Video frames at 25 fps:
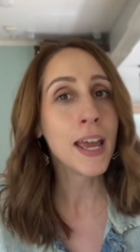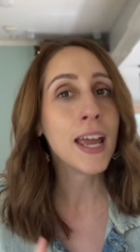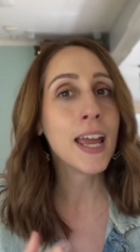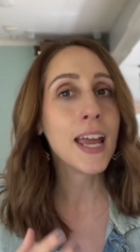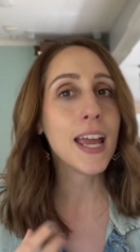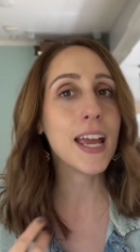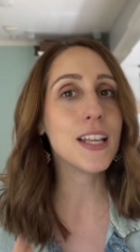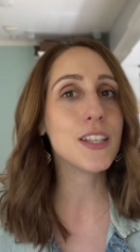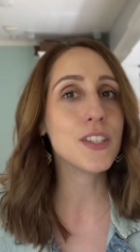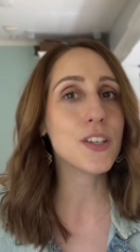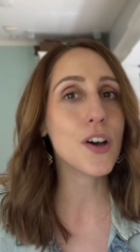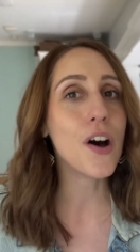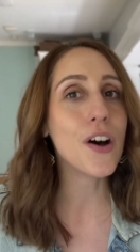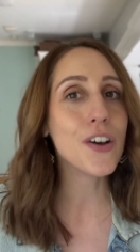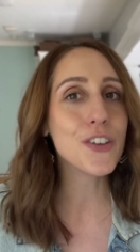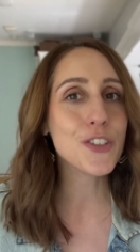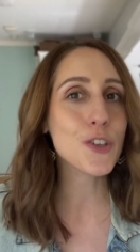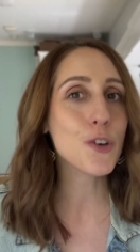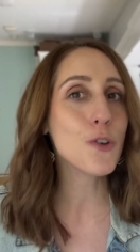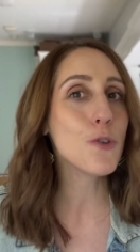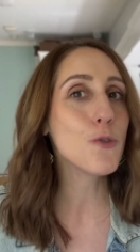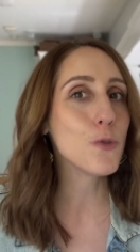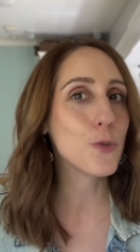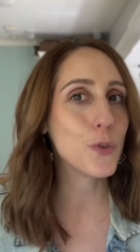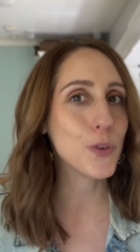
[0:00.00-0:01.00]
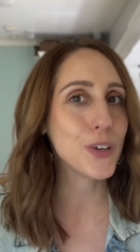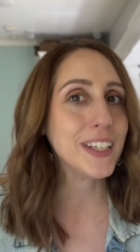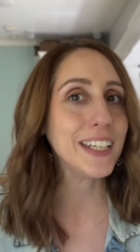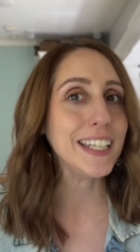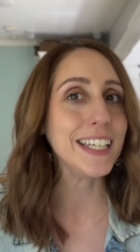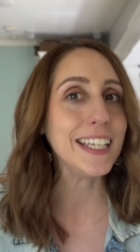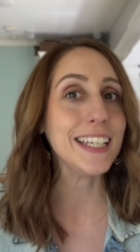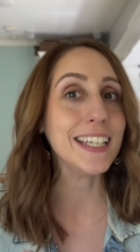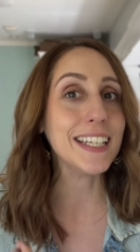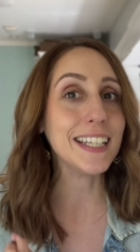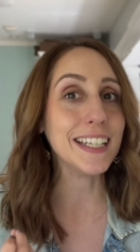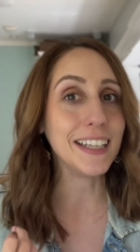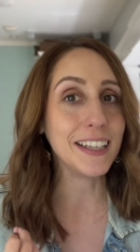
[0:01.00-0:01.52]
it's also
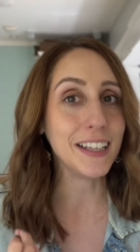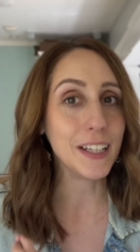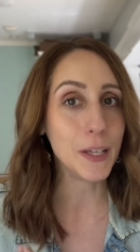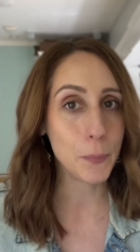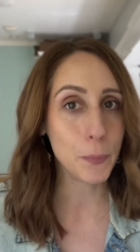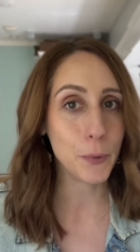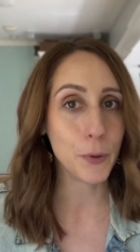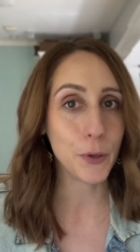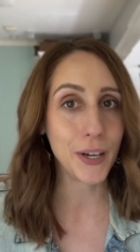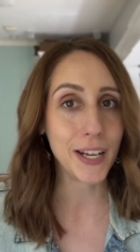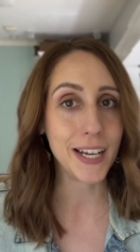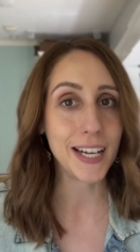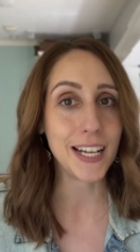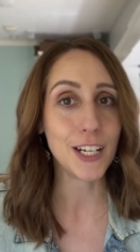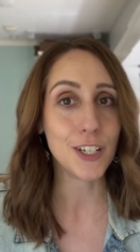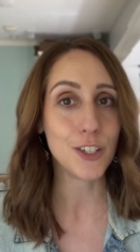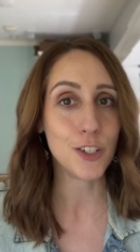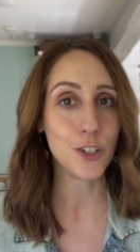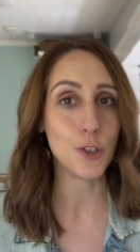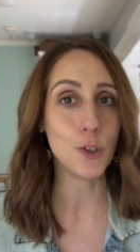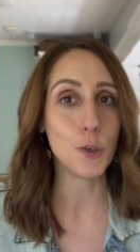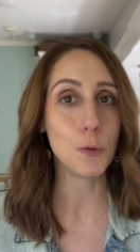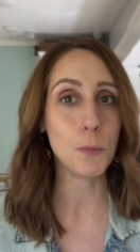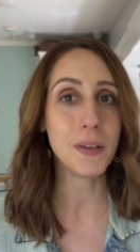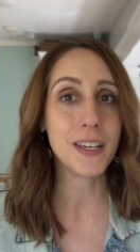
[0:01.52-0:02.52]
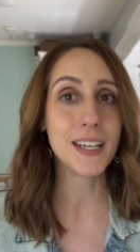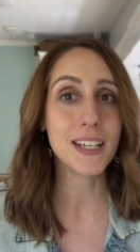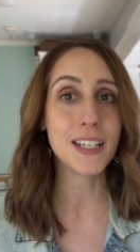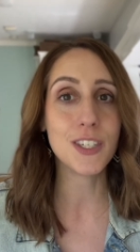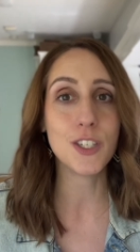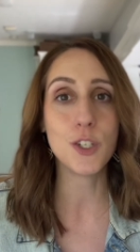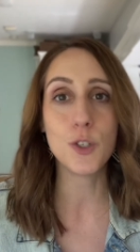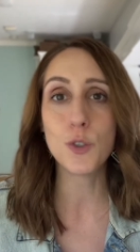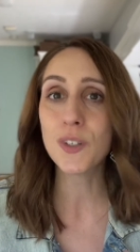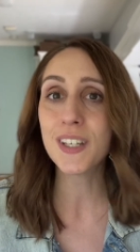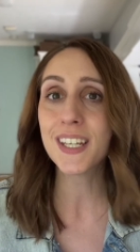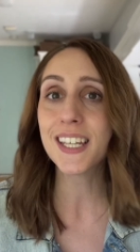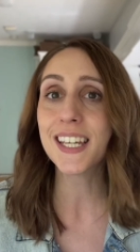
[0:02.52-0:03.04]
really liberating too, because
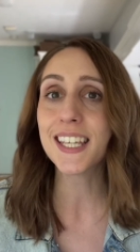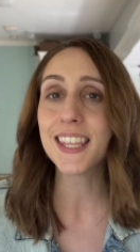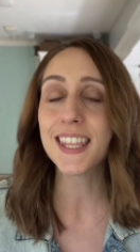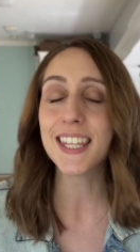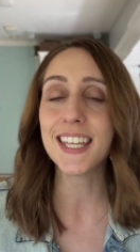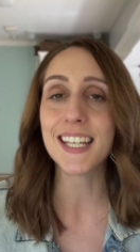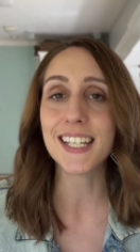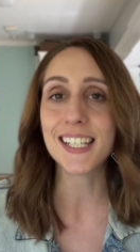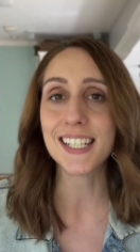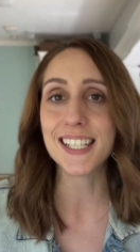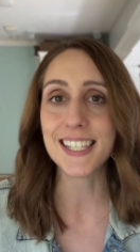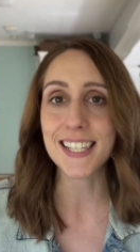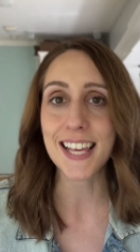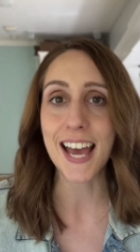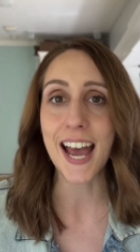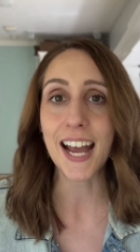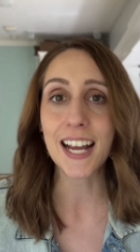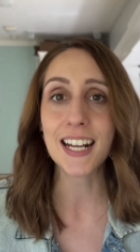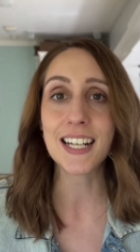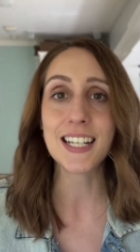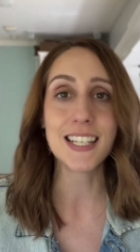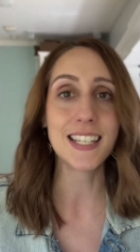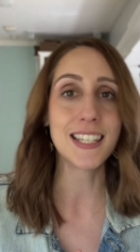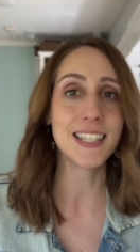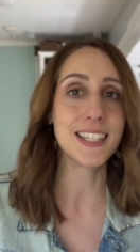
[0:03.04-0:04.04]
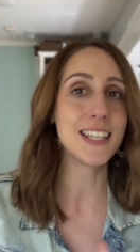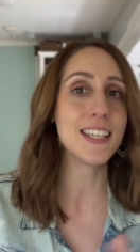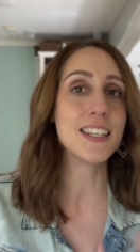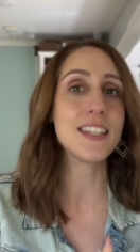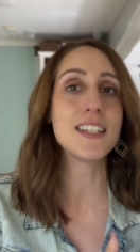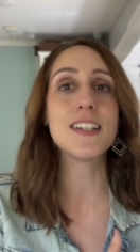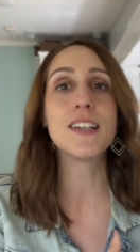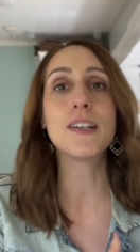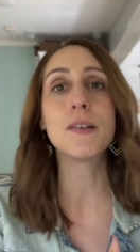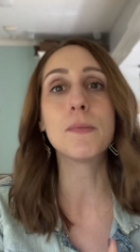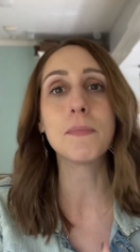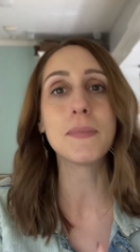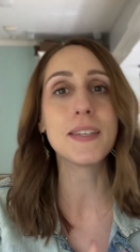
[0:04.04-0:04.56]
you can get the exact
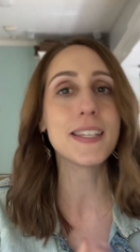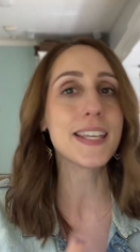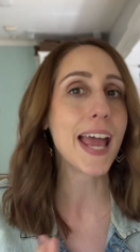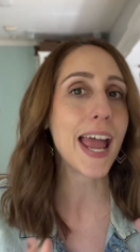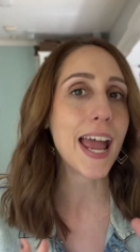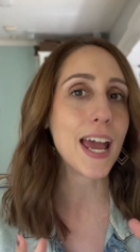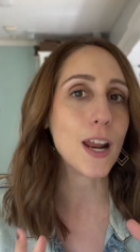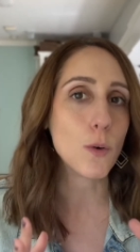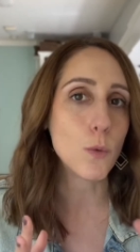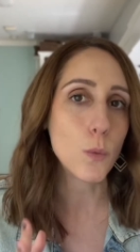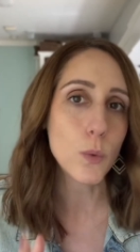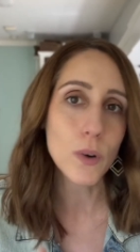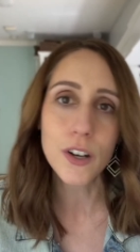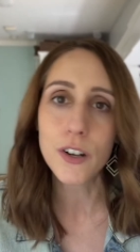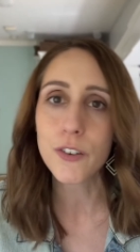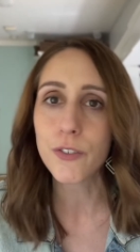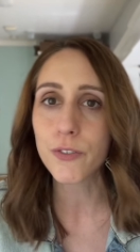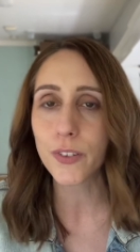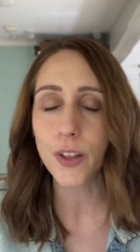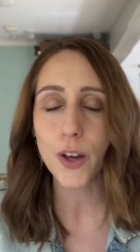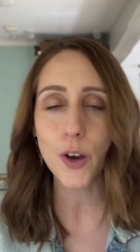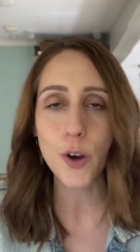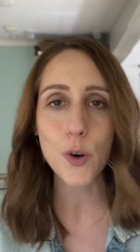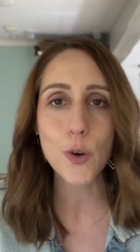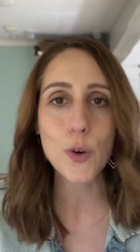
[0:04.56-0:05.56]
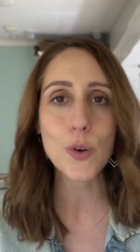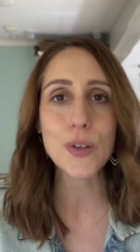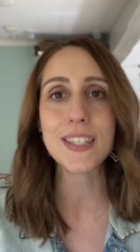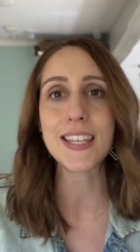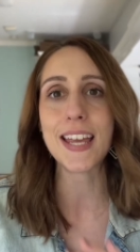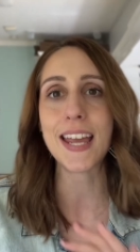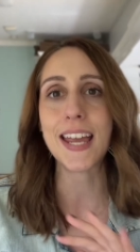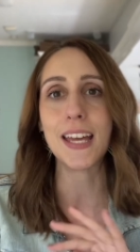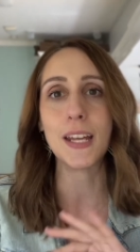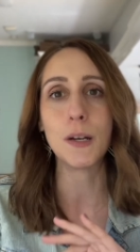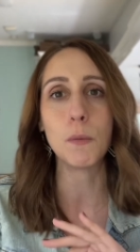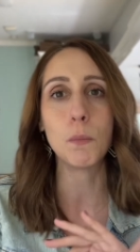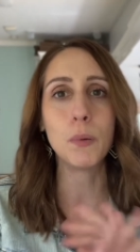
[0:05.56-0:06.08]
systems and workflows
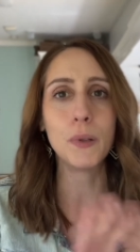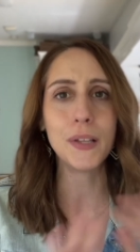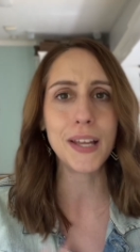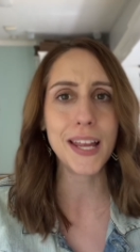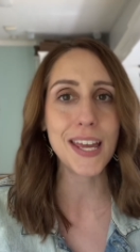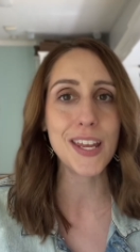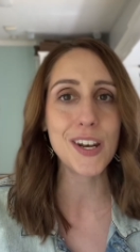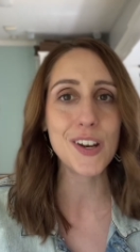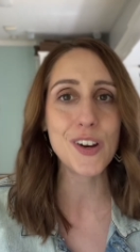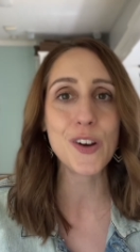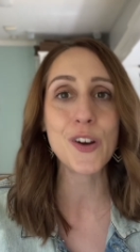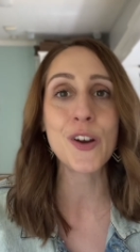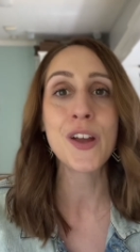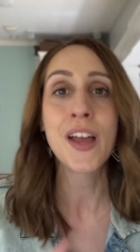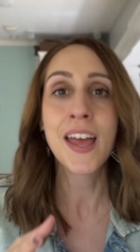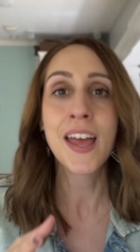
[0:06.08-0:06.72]
and planner